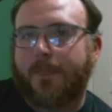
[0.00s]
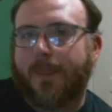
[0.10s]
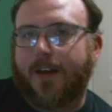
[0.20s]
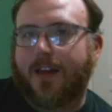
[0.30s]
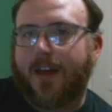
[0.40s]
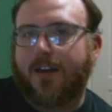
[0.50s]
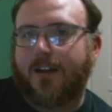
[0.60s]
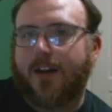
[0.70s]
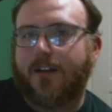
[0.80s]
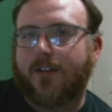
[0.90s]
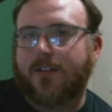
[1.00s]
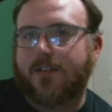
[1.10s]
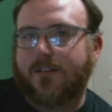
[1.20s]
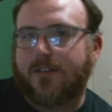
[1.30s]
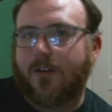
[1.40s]
Okay, I know
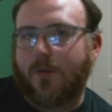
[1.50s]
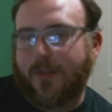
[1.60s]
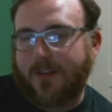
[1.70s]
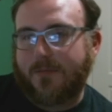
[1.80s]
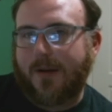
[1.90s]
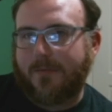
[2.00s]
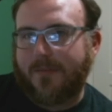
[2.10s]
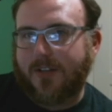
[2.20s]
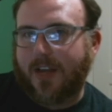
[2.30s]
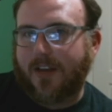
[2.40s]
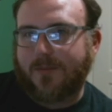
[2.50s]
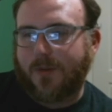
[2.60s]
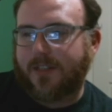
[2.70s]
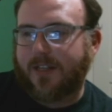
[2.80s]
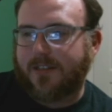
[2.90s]
this is not what the Department of Education
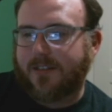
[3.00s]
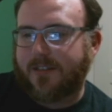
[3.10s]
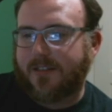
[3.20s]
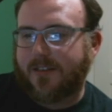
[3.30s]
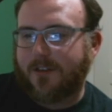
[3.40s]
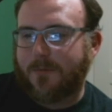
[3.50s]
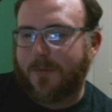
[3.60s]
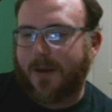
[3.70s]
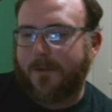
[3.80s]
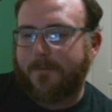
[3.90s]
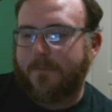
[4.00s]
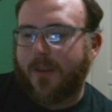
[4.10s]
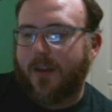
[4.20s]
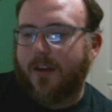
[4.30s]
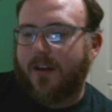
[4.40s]
want teachers to tell you, but
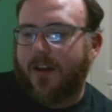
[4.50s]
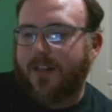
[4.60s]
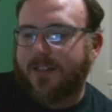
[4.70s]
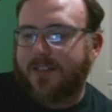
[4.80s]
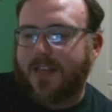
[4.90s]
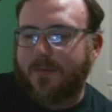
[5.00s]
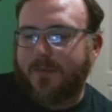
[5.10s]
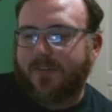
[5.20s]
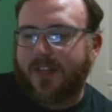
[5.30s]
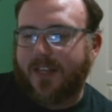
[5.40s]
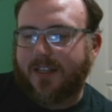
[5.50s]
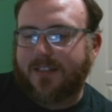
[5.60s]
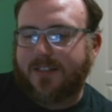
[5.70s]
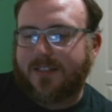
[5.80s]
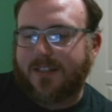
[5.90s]
in the scheme of
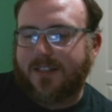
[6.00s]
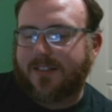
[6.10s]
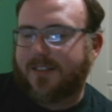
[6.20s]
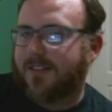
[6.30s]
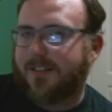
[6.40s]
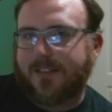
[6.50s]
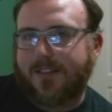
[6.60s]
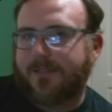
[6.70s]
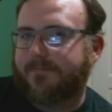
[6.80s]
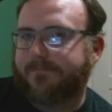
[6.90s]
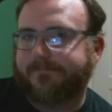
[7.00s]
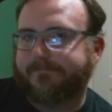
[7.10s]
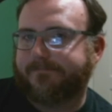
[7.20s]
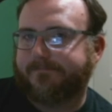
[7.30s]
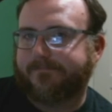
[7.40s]
things, it's
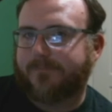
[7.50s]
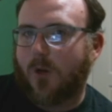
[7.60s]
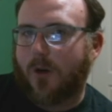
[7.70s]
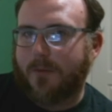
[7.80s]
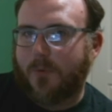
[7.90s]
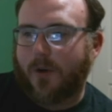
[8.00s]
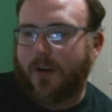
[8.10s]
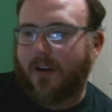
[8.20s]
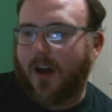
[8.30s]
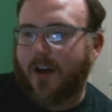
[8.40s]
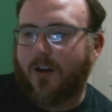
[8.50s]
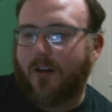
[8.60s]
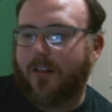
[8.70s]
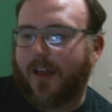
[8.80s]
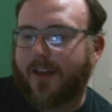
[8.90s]
not important. I
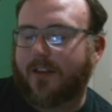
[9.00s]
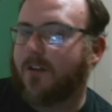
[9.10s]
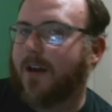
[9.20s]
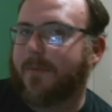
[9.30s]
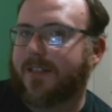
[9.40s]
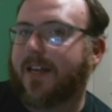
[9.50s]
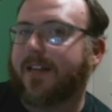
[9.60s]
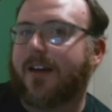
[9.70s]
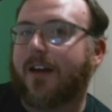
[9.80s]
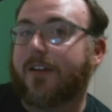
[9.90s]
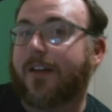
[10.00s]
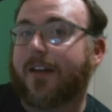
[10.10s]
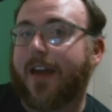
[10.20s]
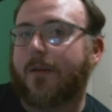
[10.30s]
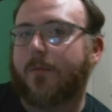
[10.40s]
got the crappiest ATAR you can
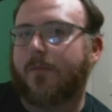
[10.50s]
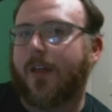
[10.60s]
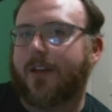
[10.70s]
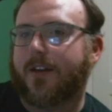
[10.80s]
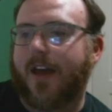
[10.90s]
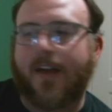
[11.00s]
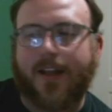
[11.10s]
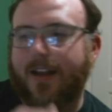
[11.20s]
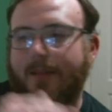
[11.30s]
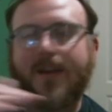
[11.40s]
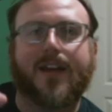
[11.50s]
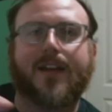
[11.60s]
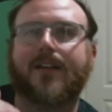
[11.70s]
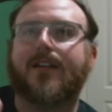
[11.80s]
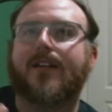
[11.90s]
get. How they limit
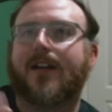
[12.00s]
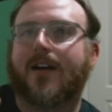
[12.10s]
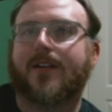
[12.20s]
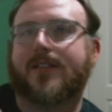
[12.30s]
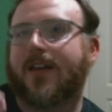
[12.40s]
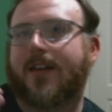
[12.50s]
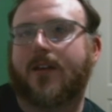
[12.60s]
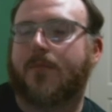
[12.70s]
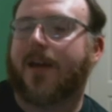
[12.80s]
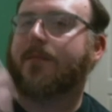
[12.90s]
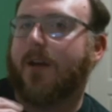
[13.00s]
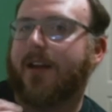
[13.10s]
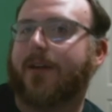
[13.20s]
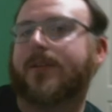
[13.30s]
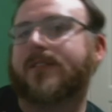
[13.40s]
it? I was back in my
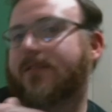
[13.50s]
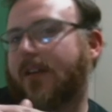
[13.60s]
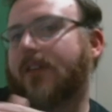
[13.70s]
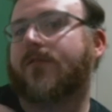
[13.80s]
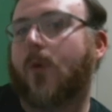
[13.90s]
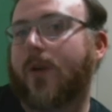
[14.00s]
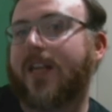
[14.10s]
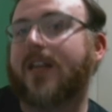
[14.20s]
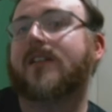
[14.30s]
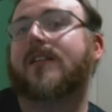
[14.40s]
day it was at 40.